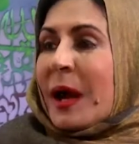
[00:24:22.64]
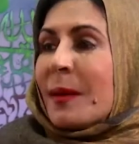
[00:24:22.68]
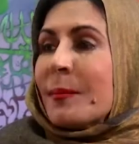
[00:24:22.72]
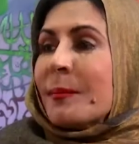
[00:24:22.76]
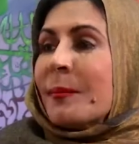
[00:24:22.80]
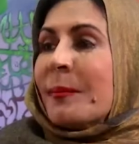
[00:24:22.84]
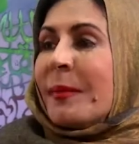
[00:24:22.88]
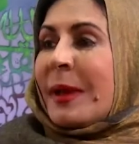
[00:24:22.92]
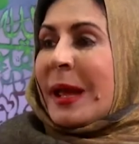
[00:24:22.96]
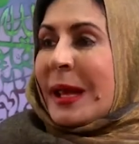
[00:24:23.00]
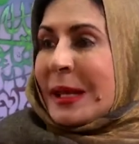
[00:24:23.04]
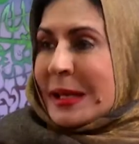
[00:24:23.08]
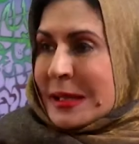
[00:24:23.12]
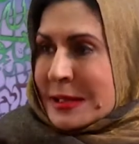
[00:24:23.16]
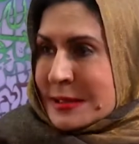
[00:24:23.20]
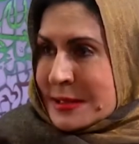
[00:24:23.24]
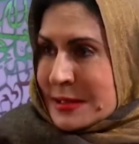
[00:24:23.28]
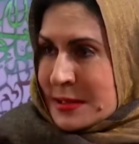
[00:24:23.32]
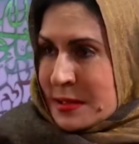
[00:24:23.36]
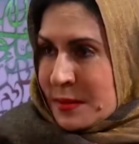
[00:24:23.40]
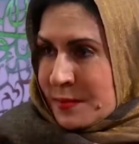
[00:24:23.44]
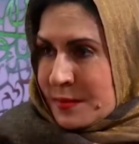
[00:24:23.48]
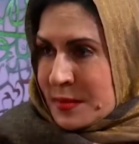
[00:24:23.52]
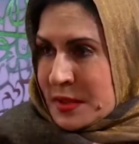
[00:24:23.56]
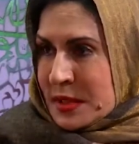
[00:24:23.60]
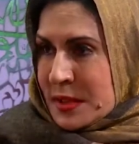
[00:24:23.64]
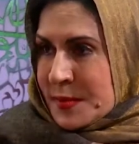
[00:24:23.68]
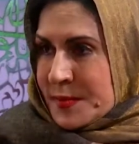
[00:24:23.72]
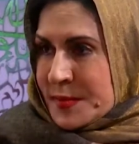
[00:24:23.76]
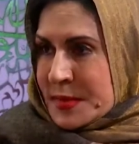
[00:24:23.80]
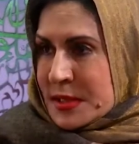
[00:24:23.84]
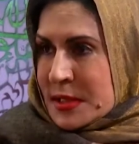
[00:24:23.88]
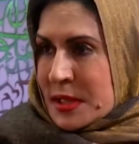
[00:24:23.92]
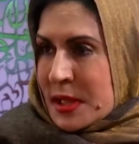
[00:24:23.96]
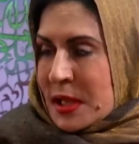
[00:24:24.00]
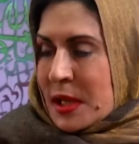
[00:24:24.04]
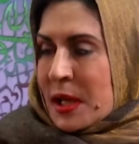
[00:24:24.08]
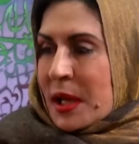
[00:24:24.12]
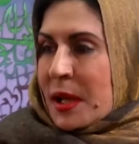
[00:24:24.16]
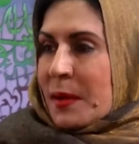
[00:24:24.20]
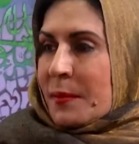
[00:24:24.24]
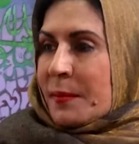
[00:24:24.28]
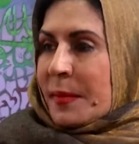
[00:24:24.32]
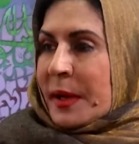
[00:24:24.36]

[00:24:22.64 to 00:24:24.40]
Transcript: are many symptoms. Yes.